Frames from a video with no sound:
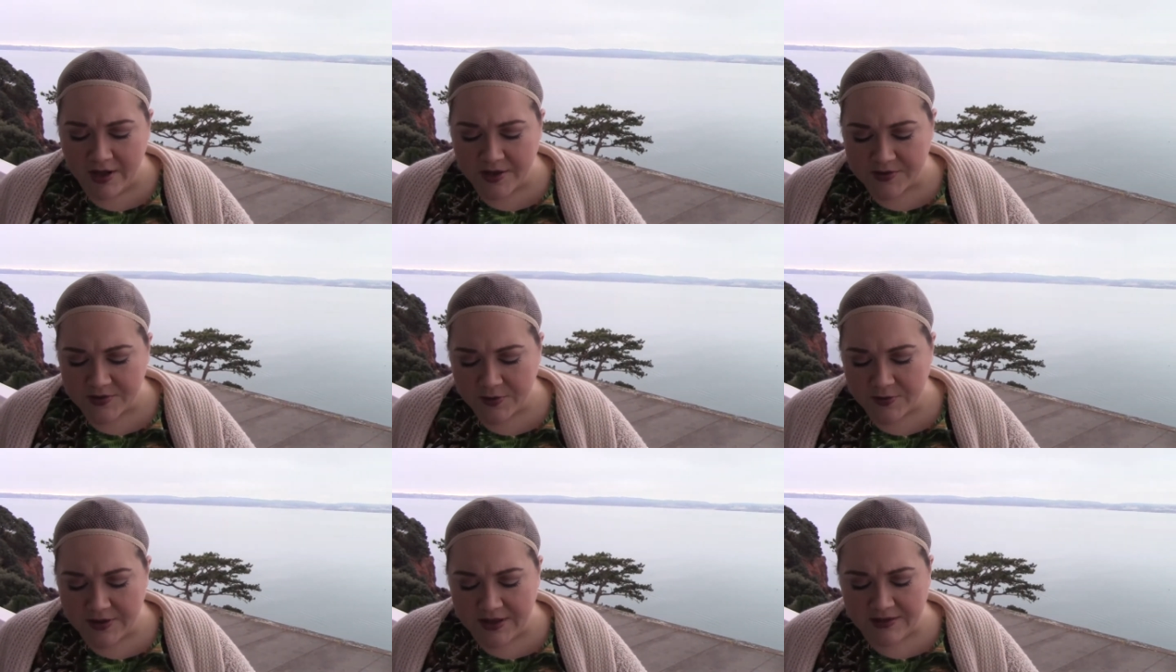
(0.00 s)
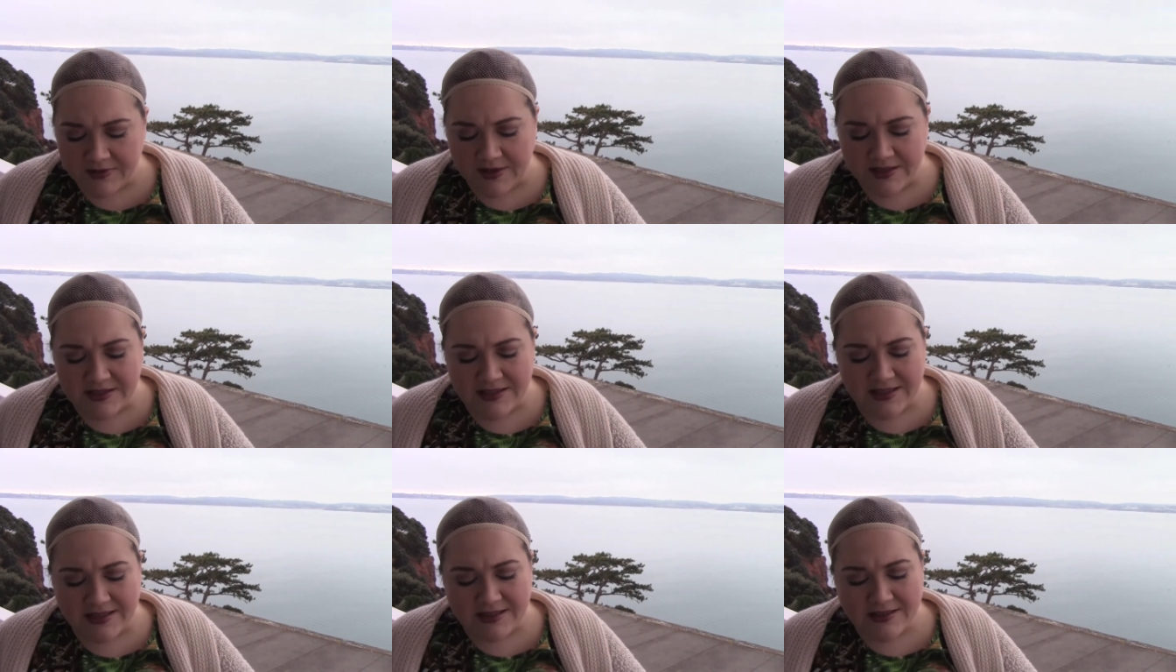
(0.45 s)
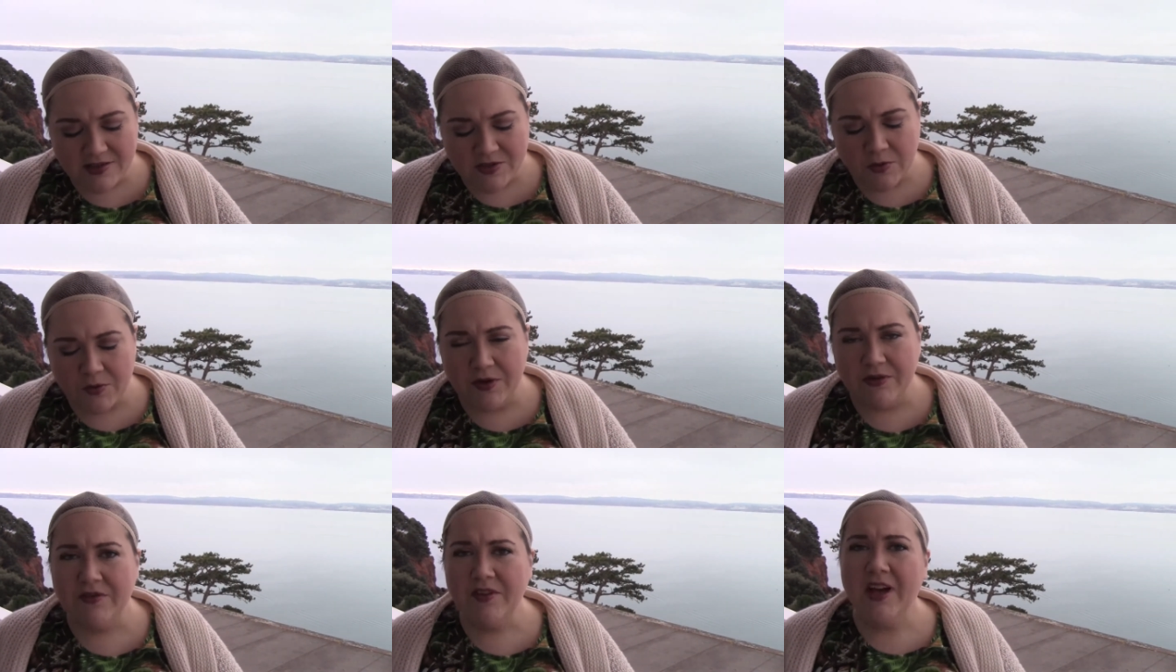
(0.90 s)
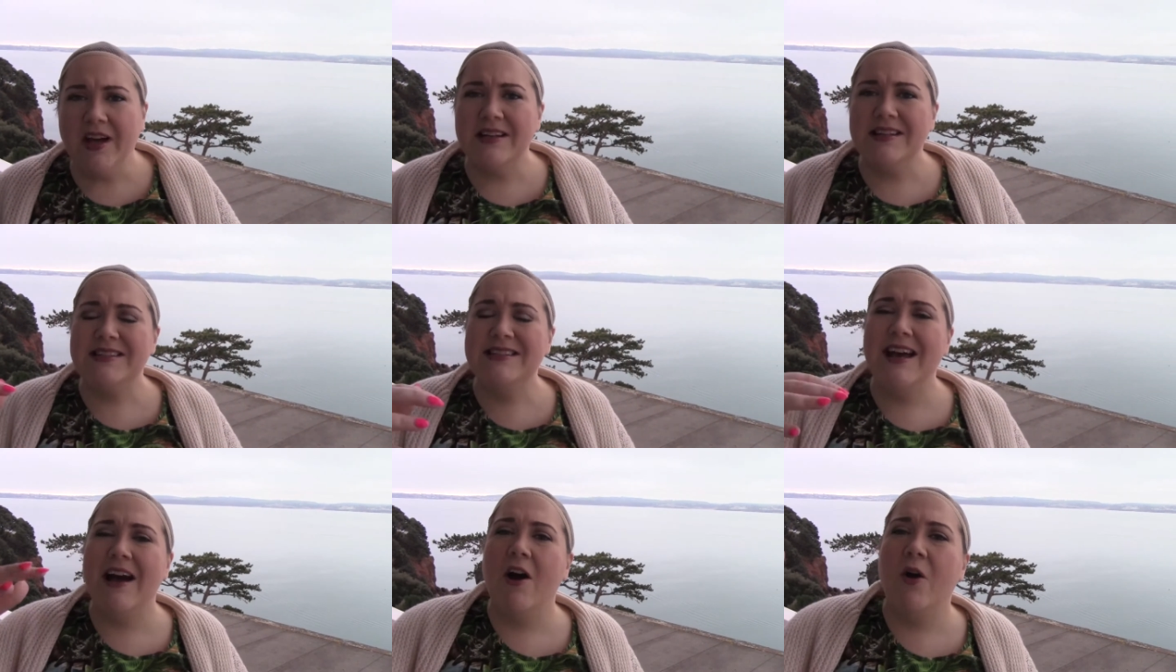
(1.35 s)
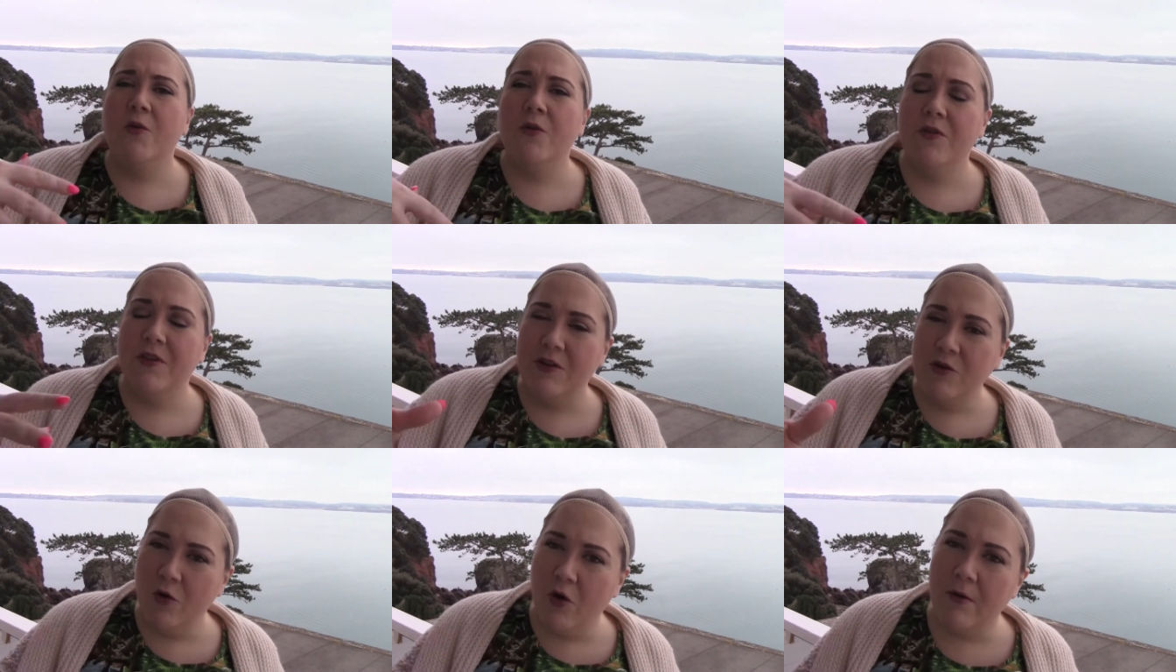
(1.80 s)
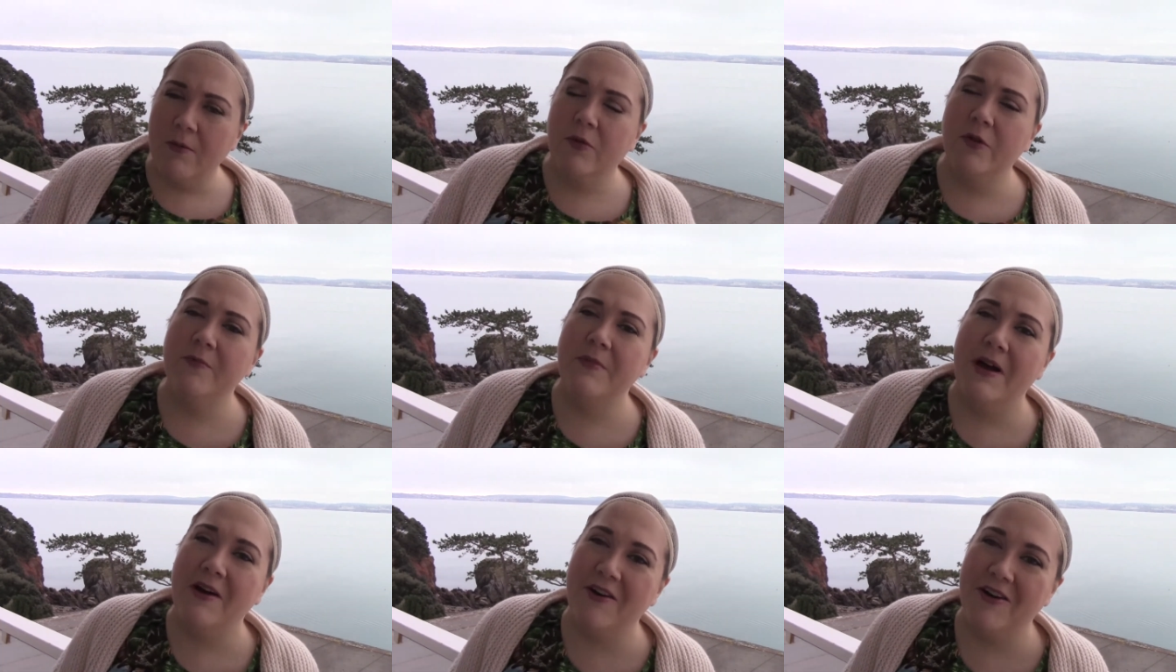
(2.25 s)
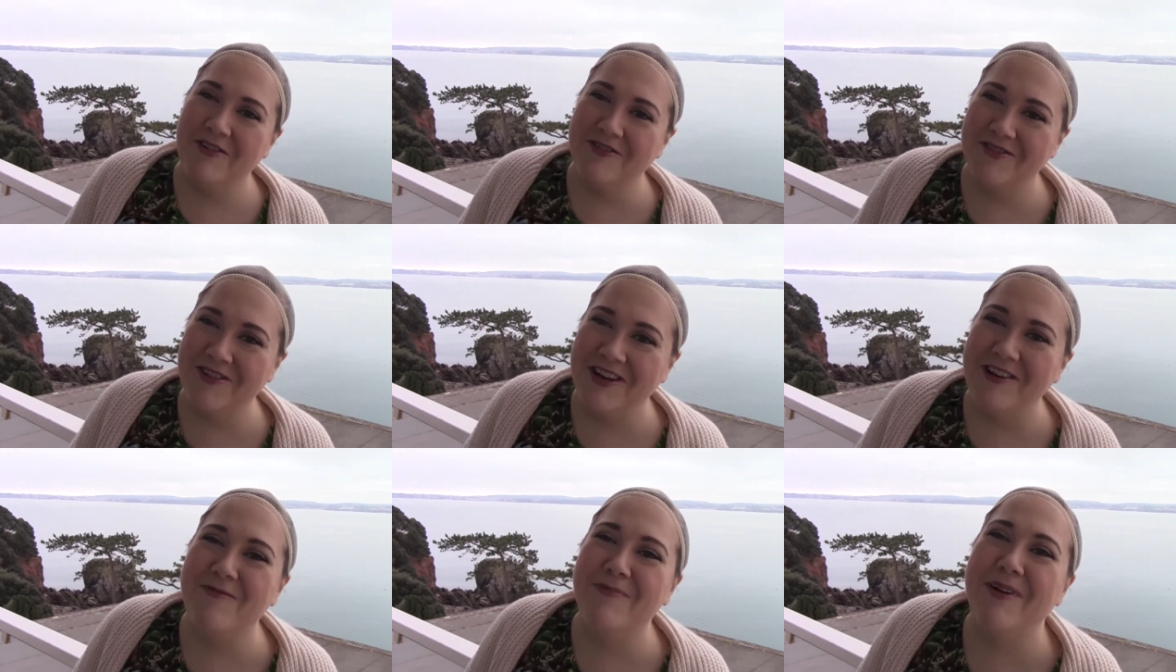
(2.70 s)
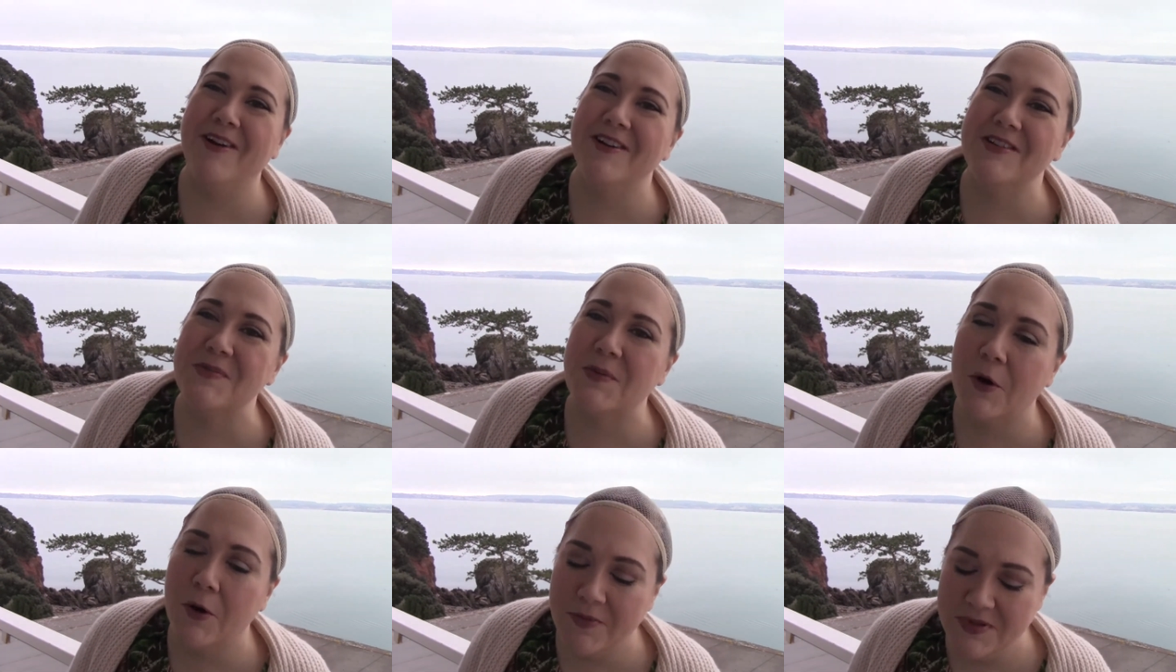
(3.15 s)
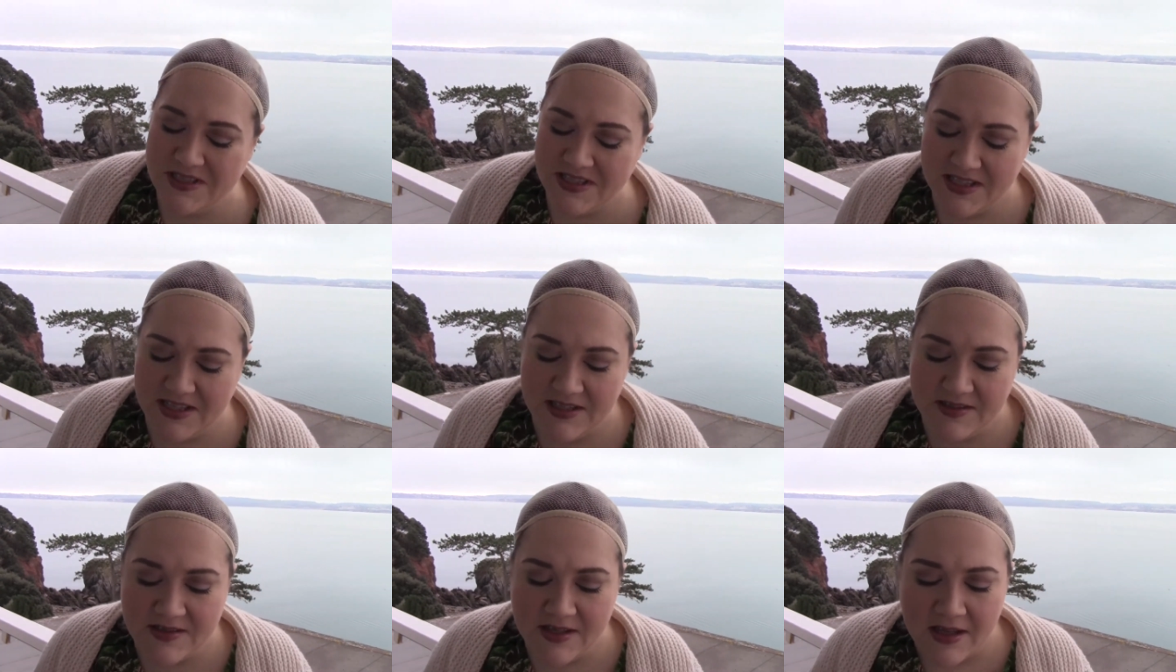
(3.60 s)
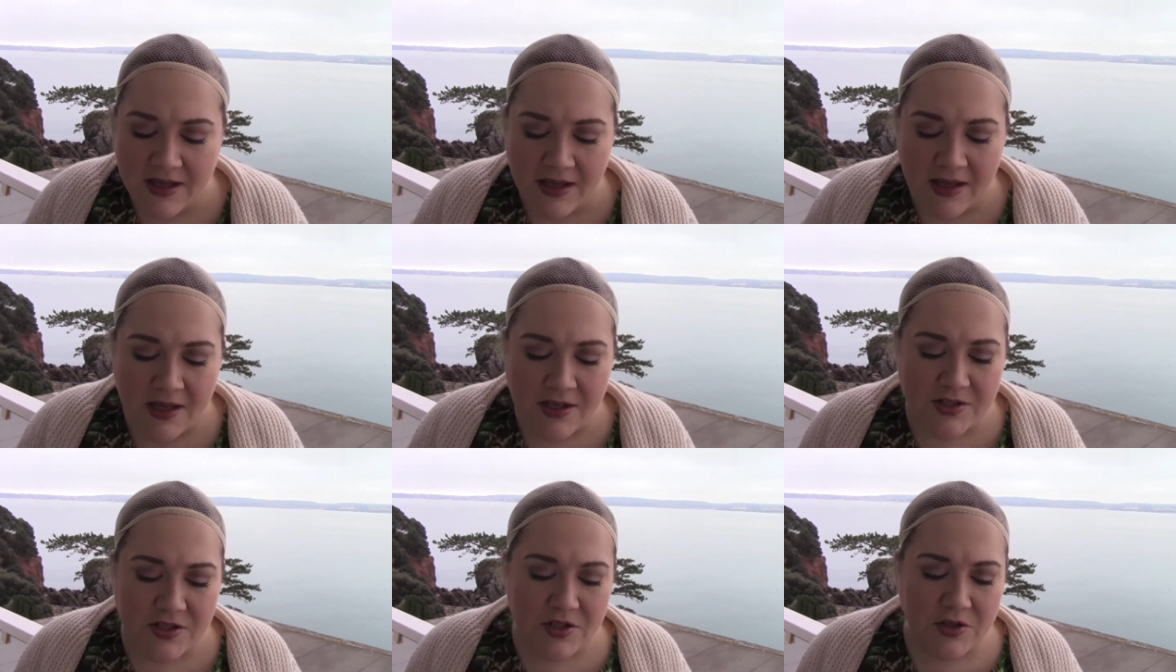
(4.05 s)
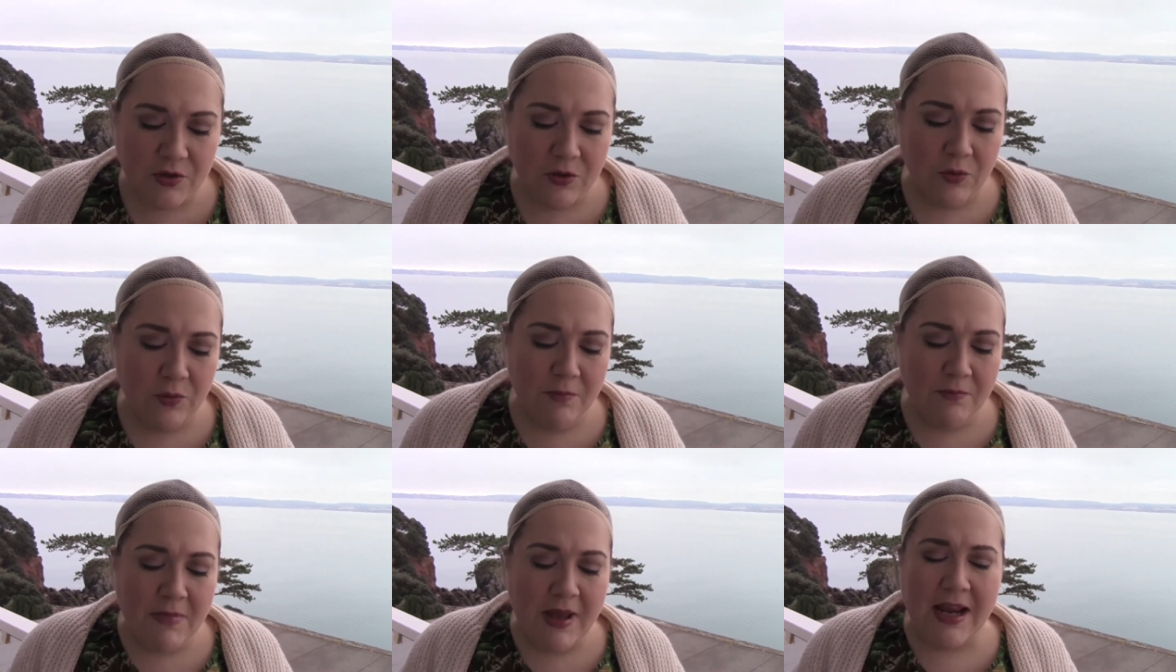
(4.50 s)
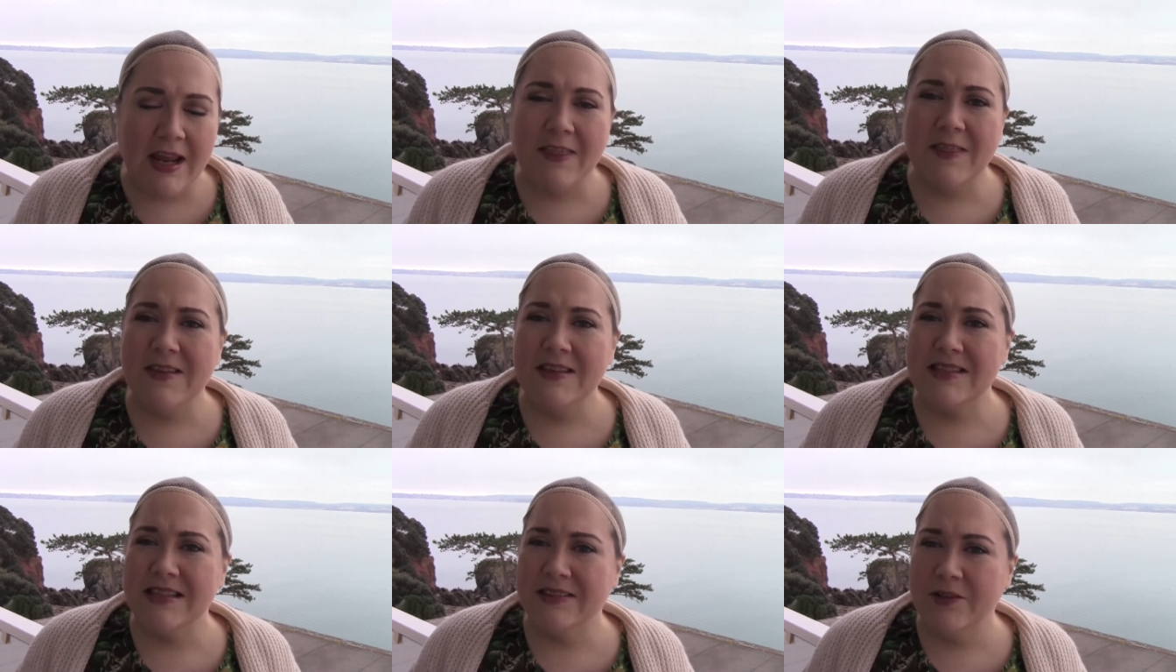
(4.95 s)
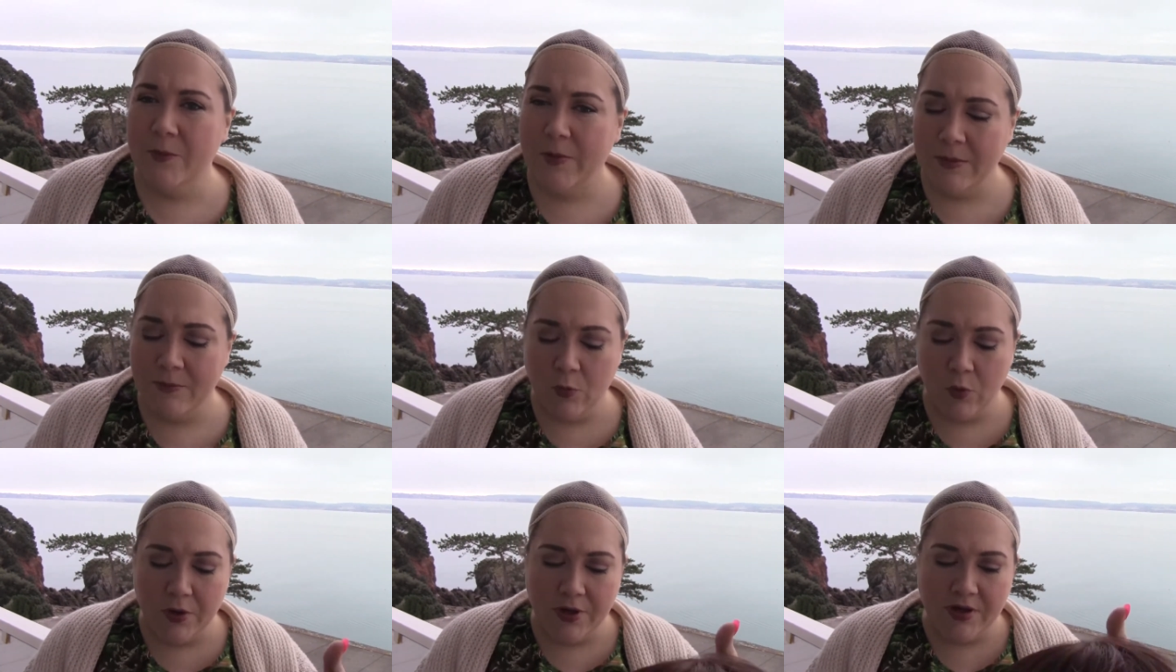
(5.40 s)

So they did sort of cut down the normal amount of Rene of Paris permatease to make this a little bit more